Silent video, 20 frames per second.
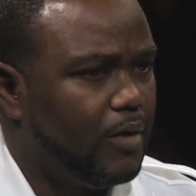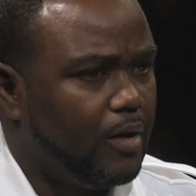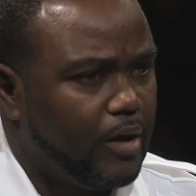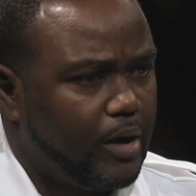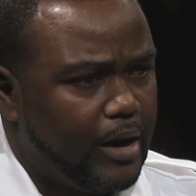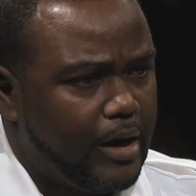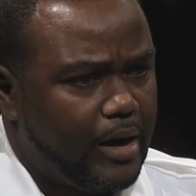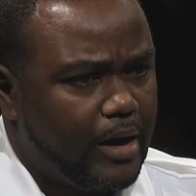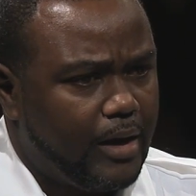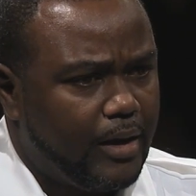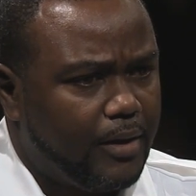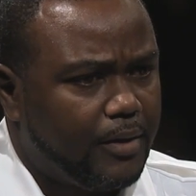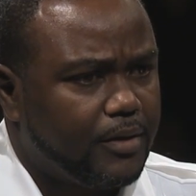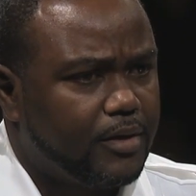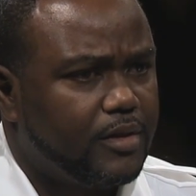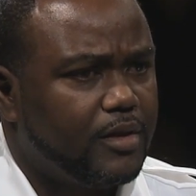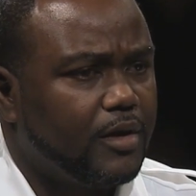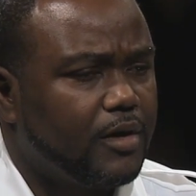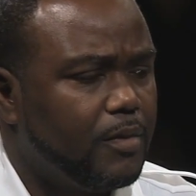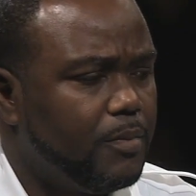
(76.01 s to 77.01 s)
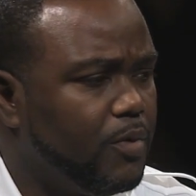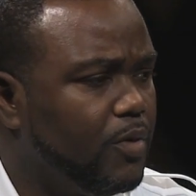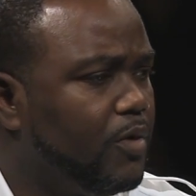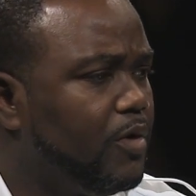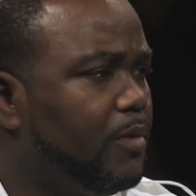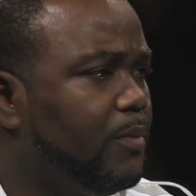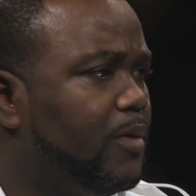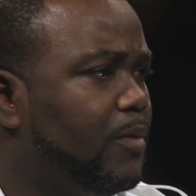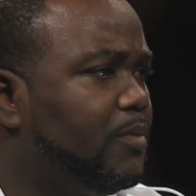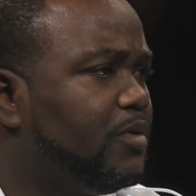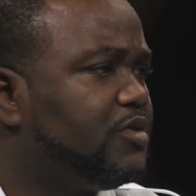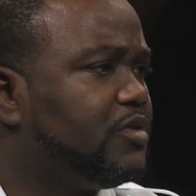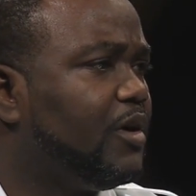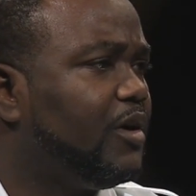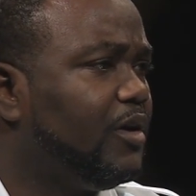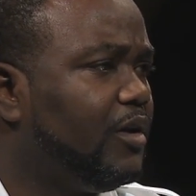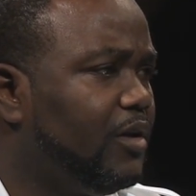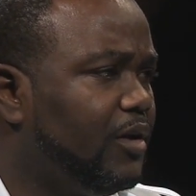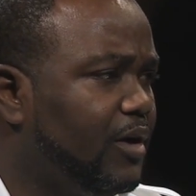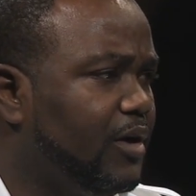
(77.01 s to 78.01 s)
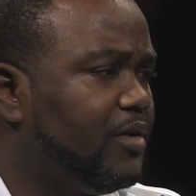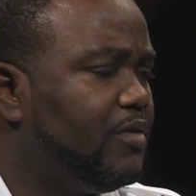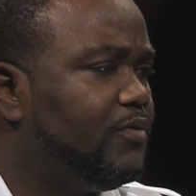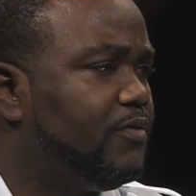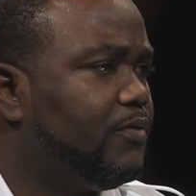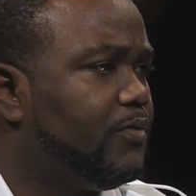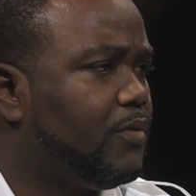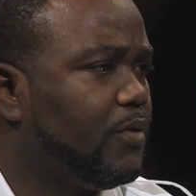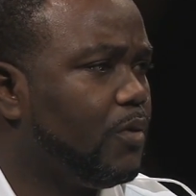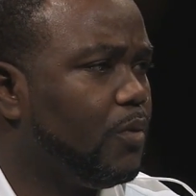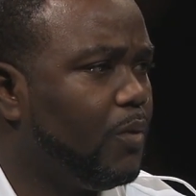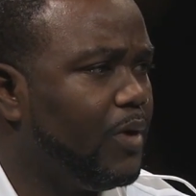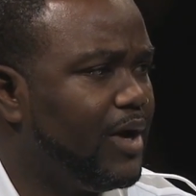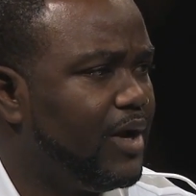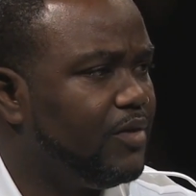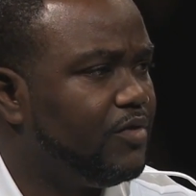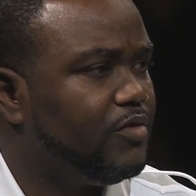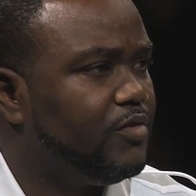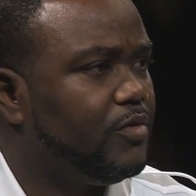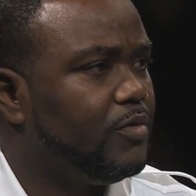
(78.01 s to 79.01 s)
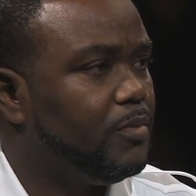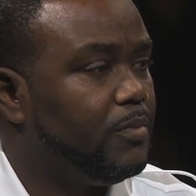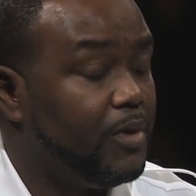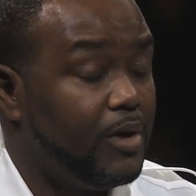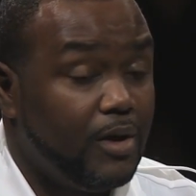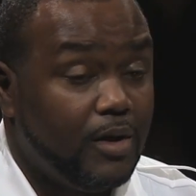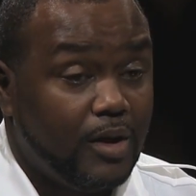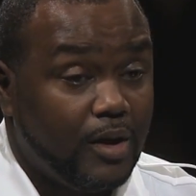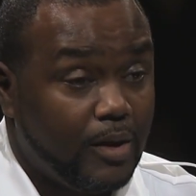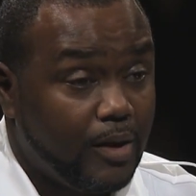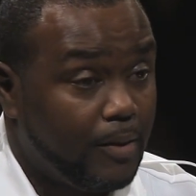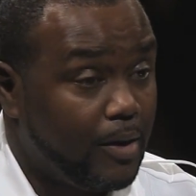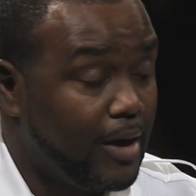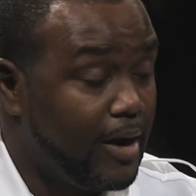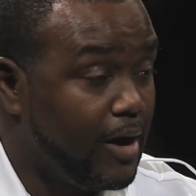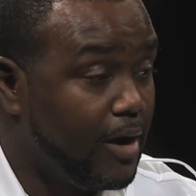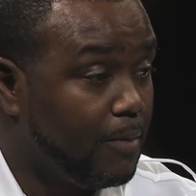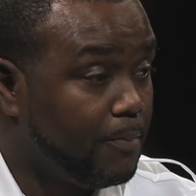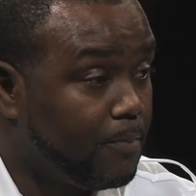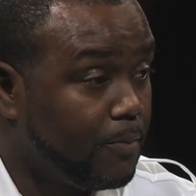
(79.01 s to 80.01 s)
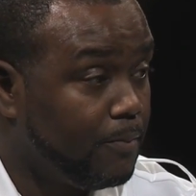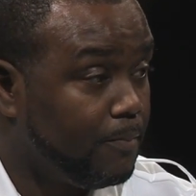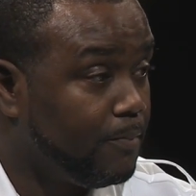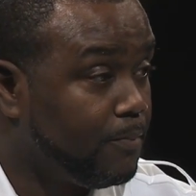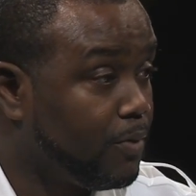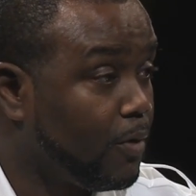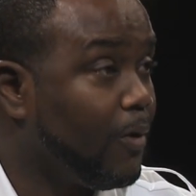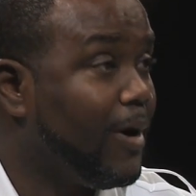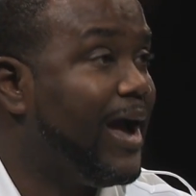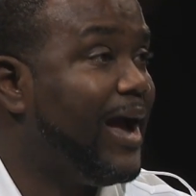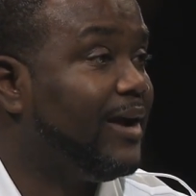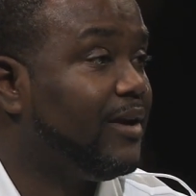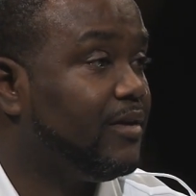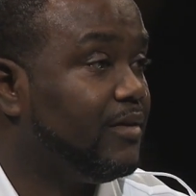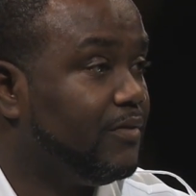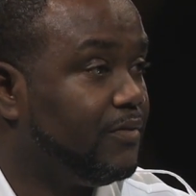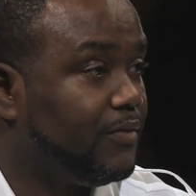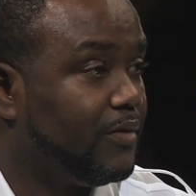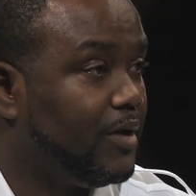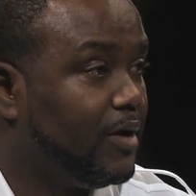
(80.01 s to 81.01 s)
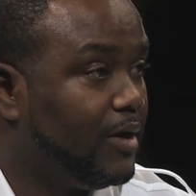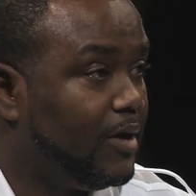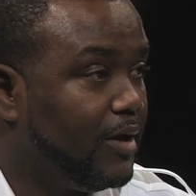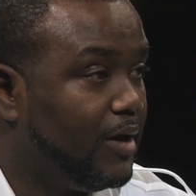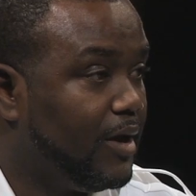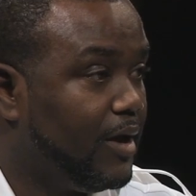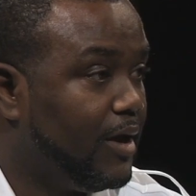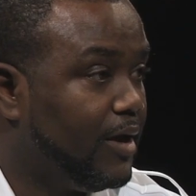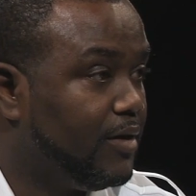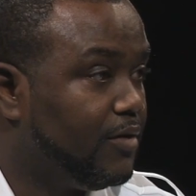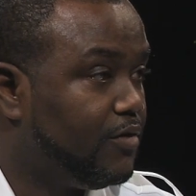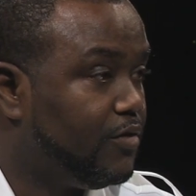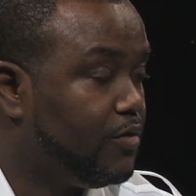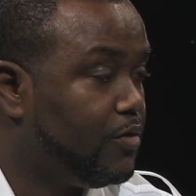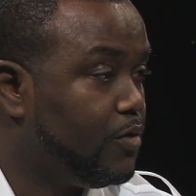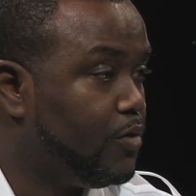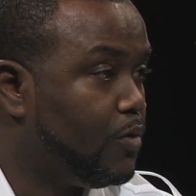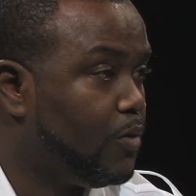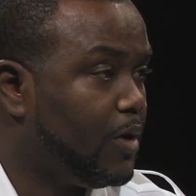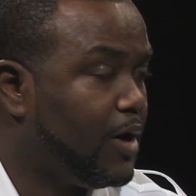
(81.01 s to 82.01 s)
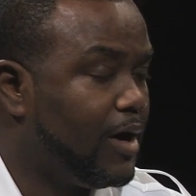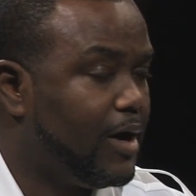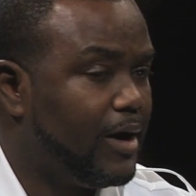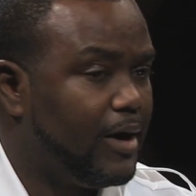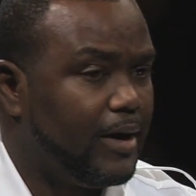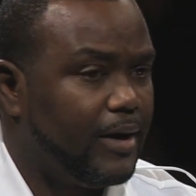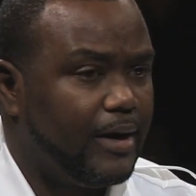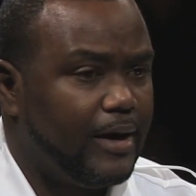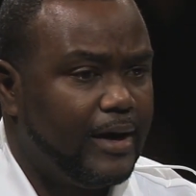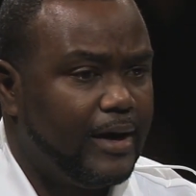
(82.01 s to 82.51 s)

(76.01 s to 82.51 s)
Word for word: uh, the community members are looking for ways to be proactive and to,